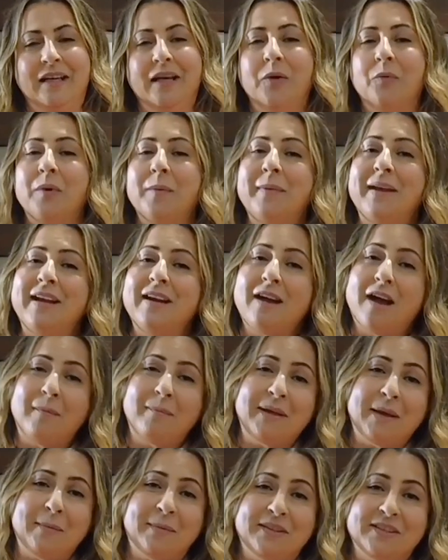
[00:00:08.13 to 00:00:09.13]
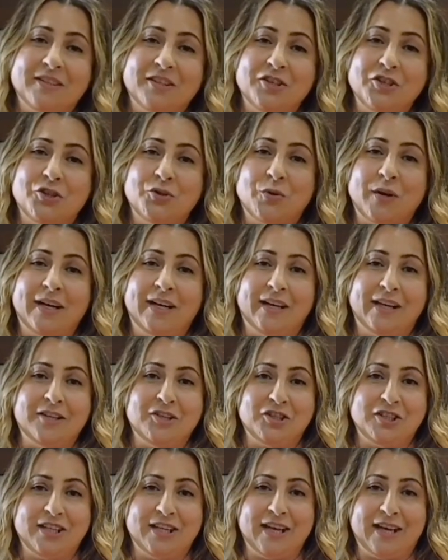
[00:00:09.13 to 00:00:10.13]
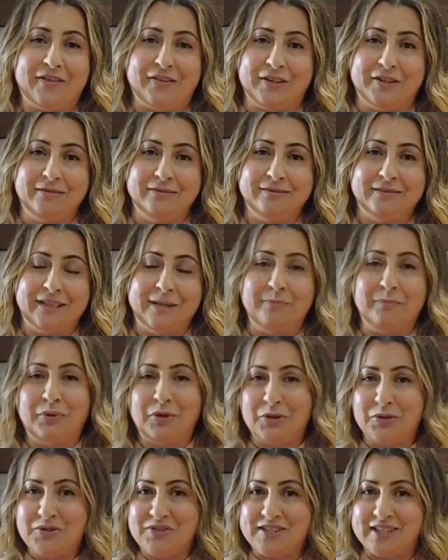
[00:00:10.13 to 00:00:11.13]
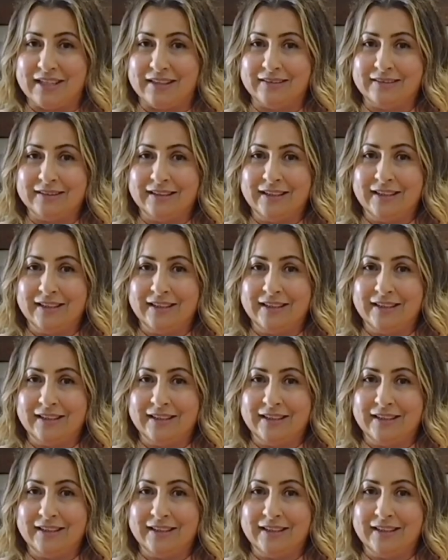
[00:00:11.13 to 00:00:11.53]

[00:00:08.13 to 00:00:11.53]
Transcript: We may not be able to enjoy lunch together in person,